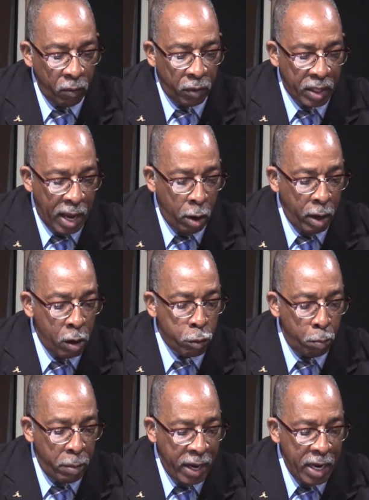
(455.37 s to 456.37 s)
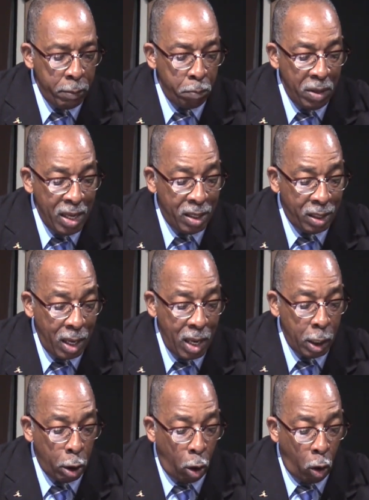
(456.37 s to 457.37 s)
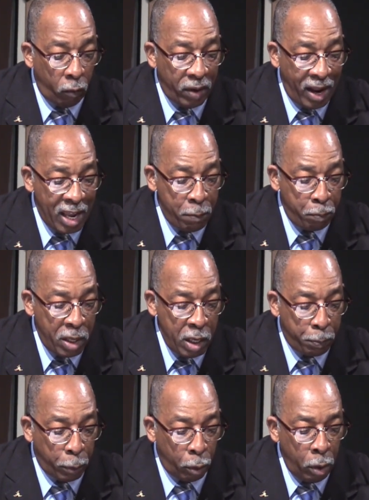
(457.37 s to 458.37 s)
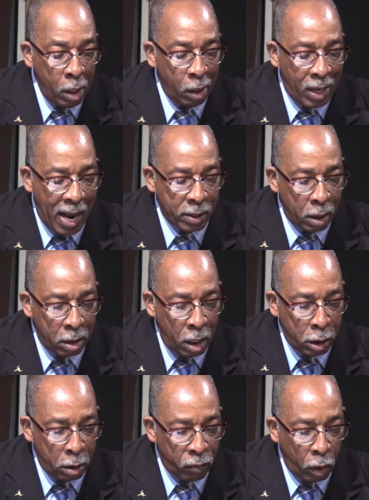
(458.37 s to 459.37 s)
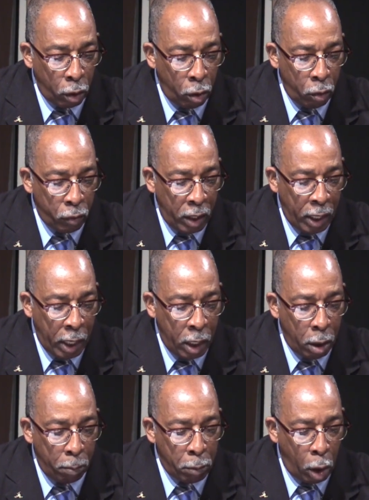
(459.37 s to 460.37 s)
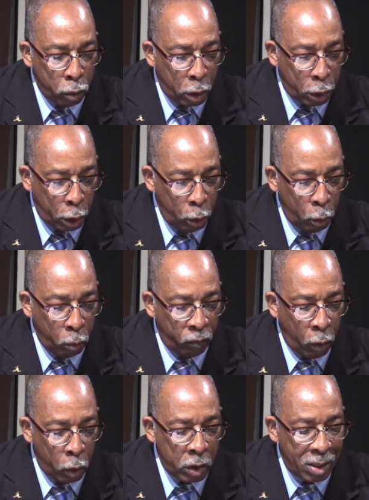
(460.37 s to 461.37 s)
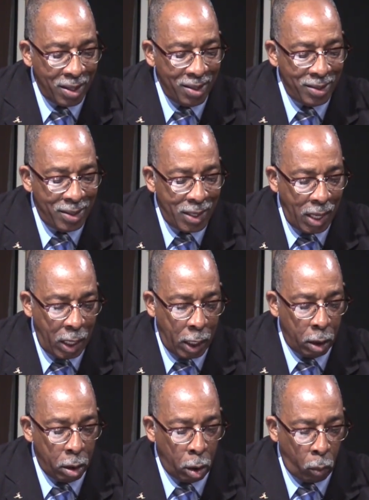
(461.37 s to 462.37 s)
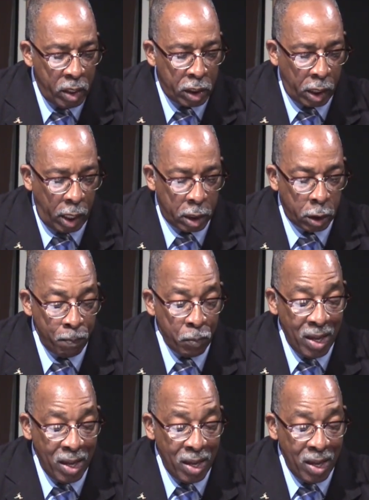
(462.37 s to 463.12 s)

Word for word: For thou hast made me king over a people like the dust of the earth in multitude. Verse 10. Look what he says.